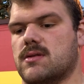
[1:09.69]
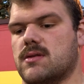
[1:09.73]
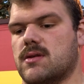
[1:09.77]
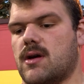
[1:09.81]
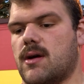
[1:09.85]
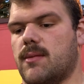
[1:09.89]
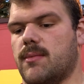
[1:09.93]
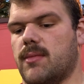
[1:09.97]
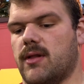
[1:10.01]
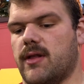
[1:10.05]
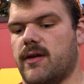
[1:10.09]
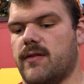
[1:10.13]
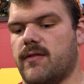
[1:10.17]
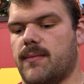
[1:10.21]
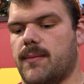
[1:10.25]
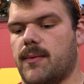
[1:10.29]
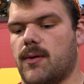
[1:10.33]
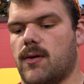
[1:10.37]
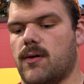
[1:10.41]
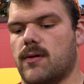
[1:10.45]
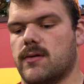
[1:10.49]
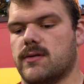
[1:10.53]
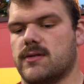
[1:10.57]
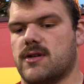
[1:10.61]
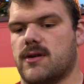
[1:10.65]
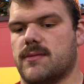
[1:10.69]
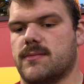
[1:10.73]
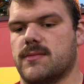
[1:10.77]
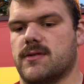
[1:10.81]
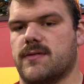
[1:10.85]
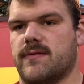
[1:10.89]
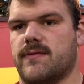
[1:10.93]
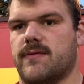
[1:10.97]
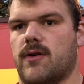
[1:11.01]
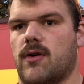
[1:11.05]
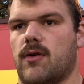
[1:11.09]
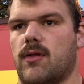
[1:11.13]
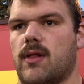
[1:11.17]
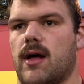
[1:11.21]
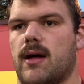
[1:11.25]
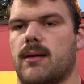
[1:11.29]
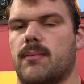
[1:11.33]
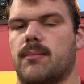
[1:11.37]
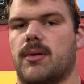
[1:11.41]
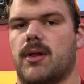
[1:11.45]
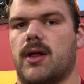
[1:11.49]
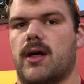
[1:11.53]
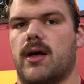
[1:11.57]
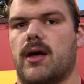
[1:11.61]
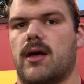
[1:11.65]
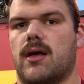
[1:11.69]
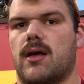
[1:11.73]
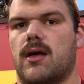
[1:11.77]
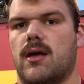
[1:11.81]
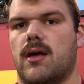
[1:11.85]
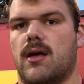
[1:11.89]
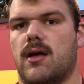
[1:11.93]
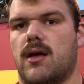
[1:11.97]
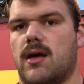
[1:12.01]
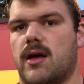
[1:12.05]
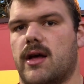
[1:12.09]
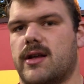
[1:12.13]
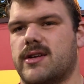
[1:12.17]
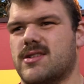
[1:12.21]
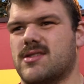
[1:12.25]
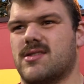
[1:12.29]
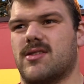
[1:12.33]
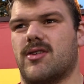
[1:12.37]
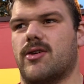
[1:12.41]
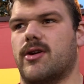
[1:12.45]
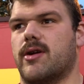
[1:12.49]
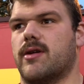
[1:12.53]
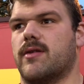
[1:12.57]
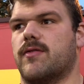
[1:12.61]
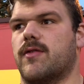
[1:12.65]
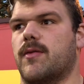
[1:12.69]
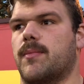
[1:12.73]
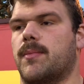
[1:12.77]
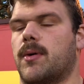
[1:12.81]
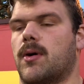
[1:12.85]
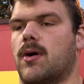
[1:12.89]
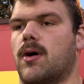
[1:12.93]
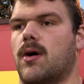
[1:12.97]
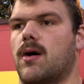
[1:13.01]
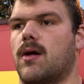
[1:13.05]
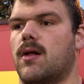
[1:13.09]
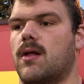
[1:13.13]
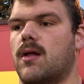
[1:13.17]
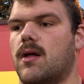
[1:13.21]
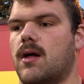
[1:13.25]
unbelievable in terms of O-line play. Just learning football.